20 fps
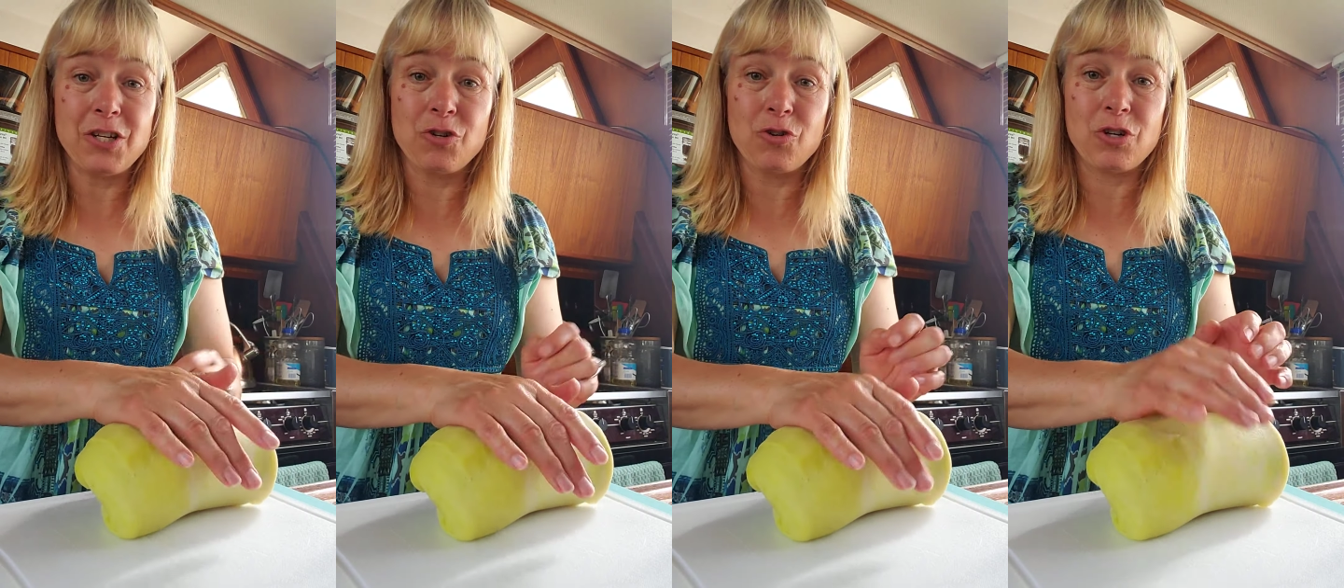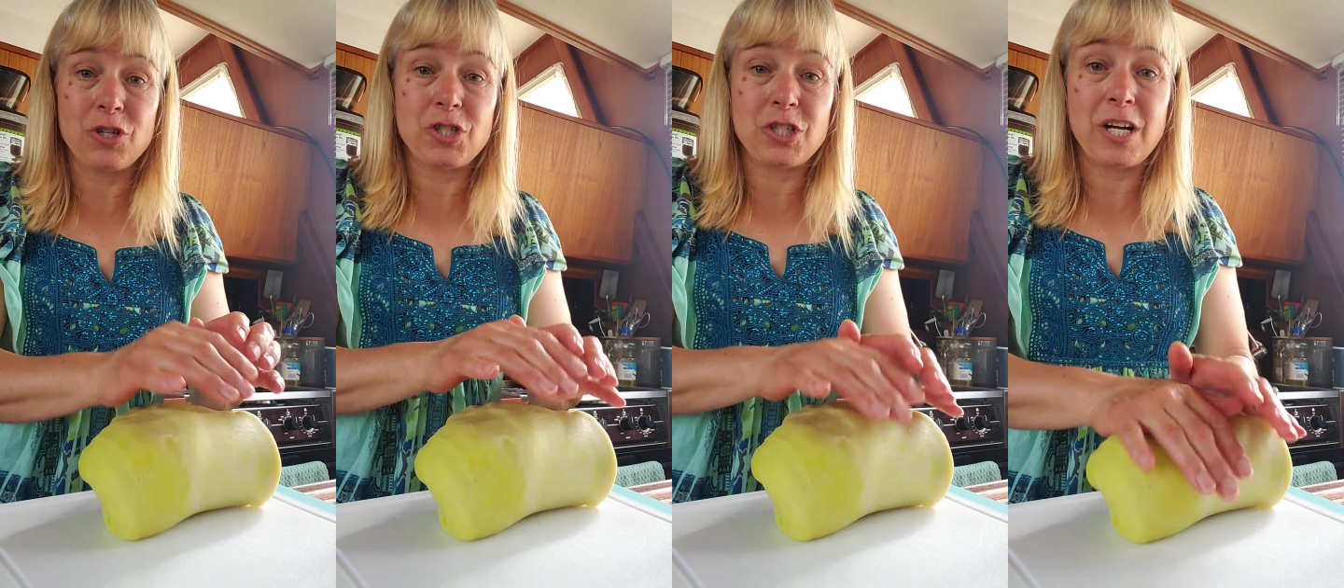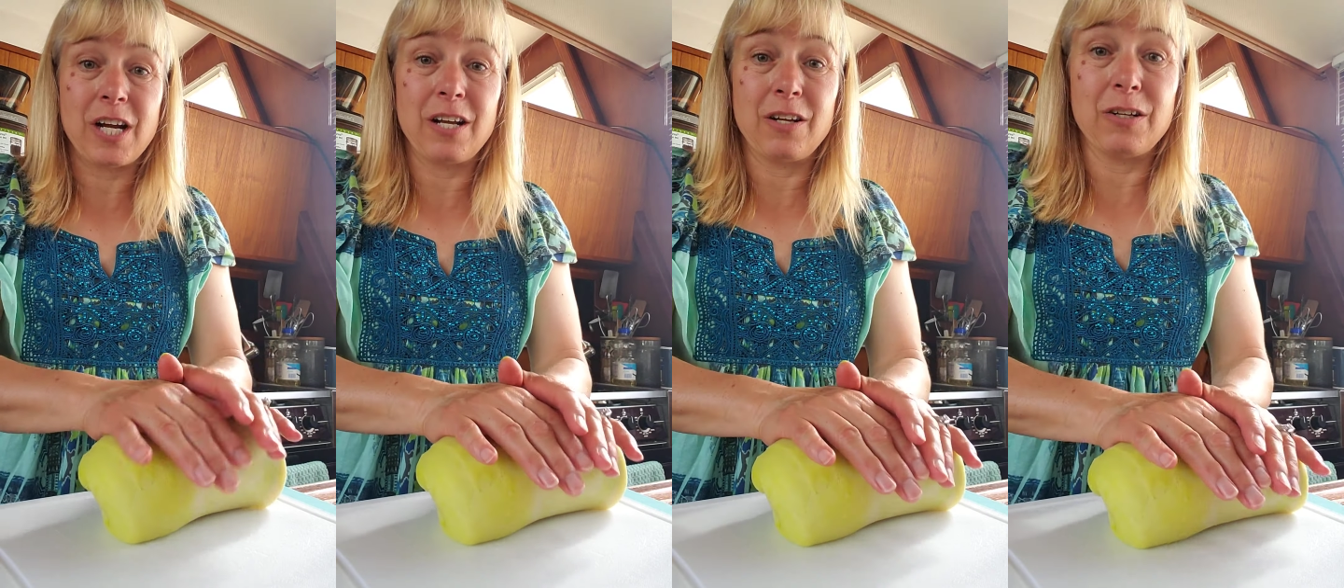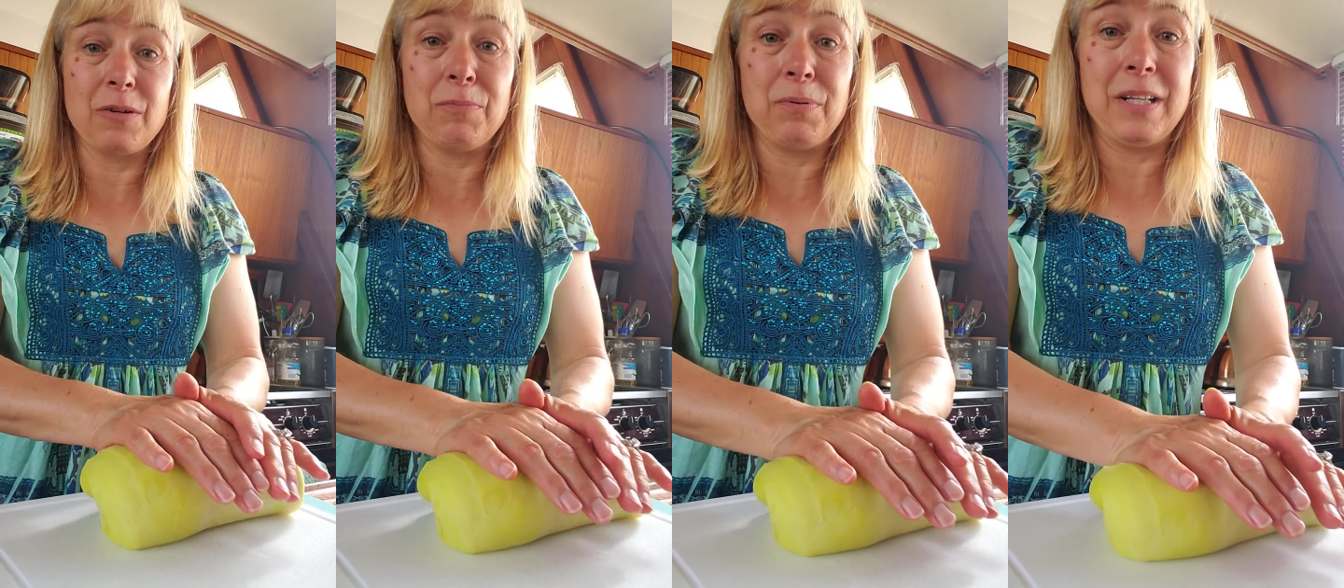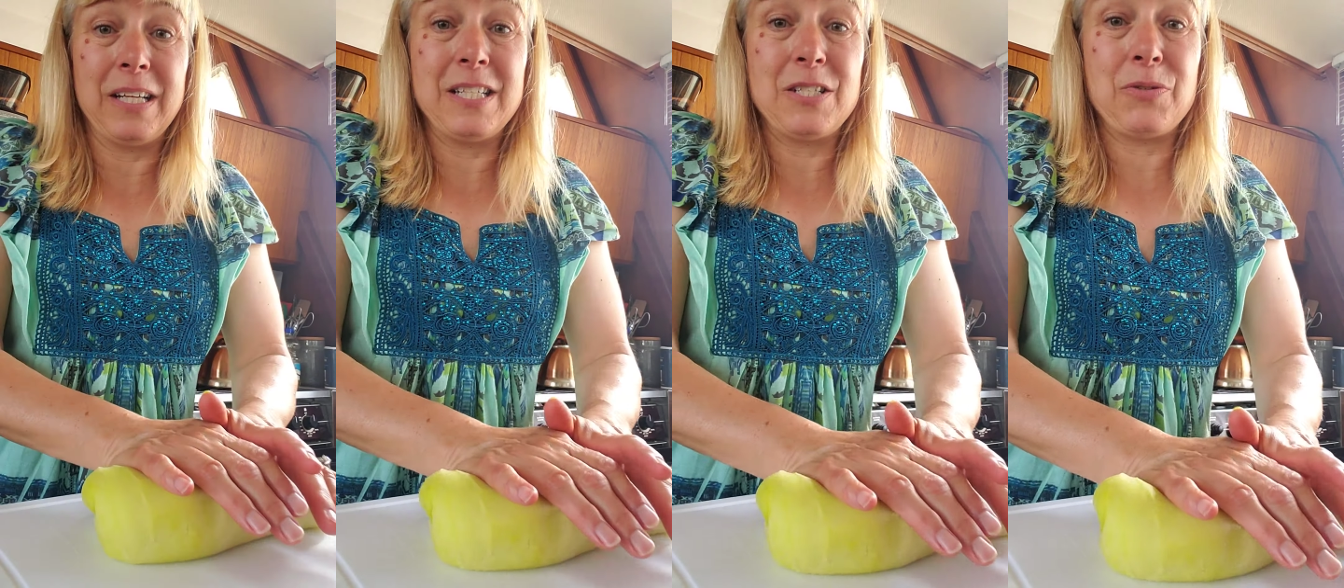your child
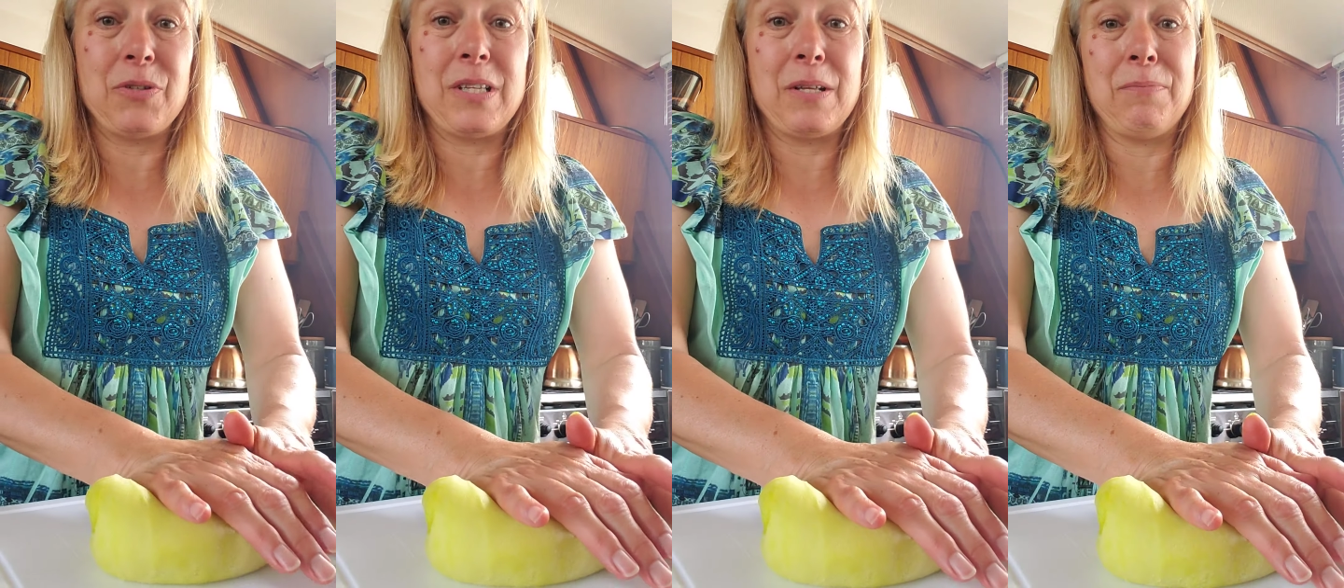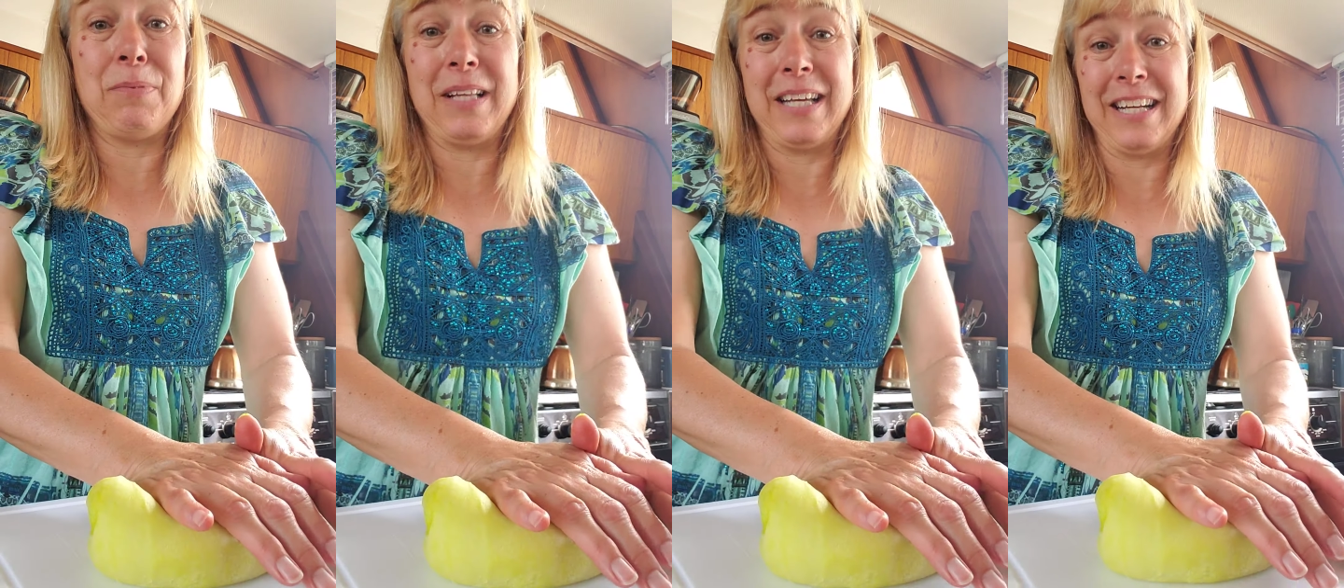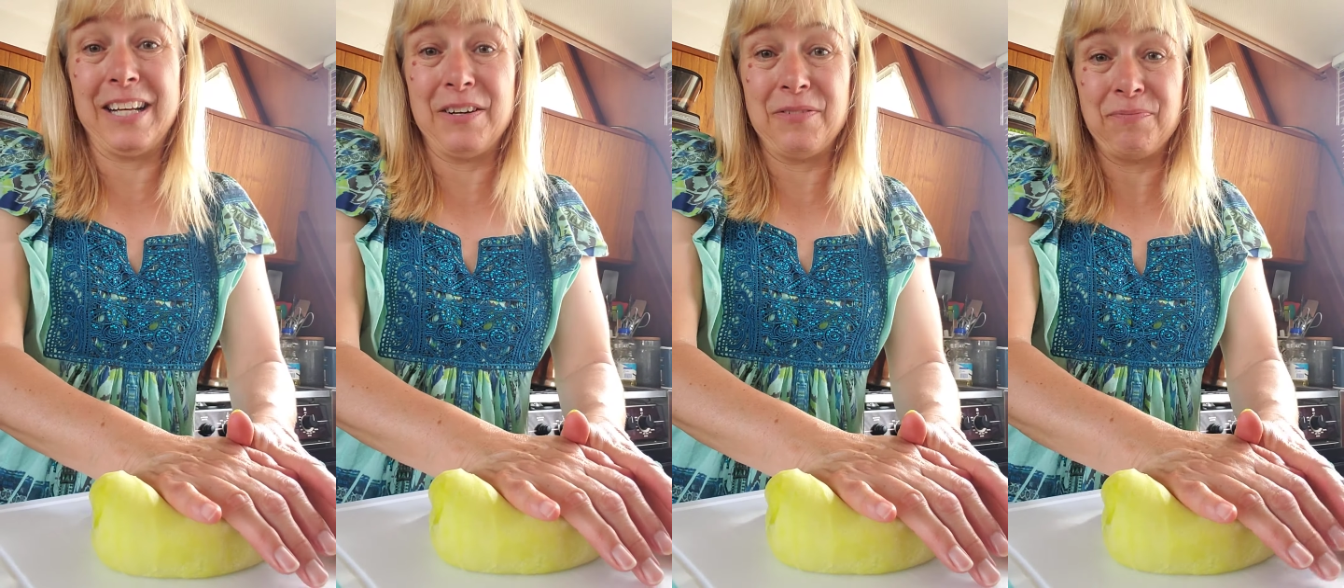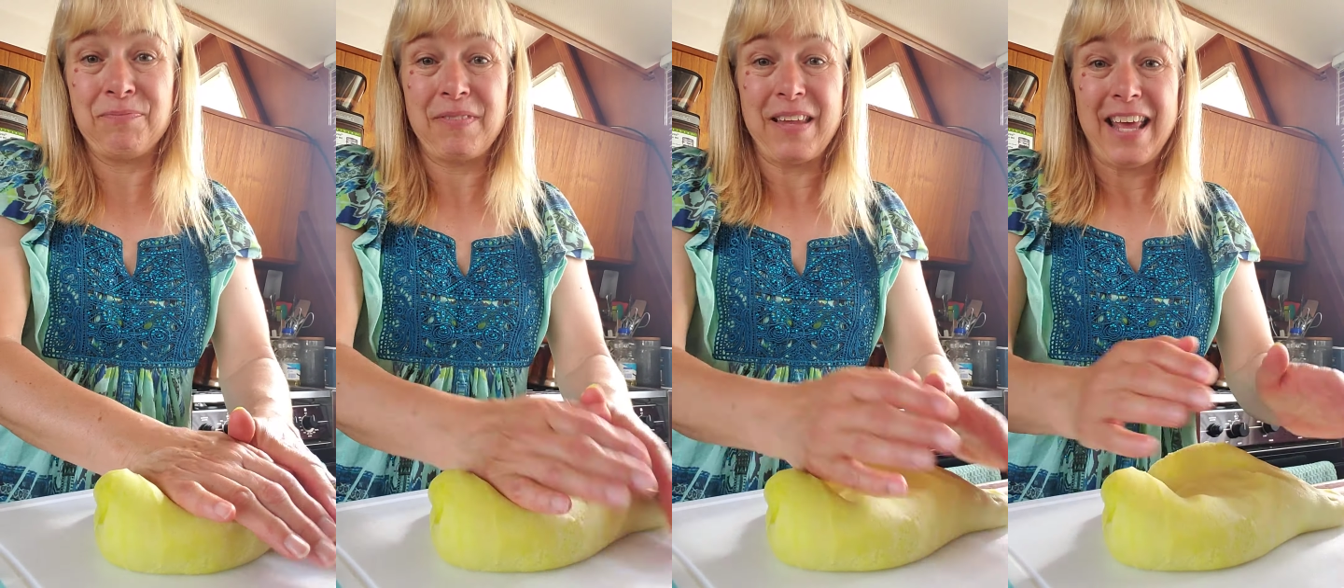plays with the Play-Doh.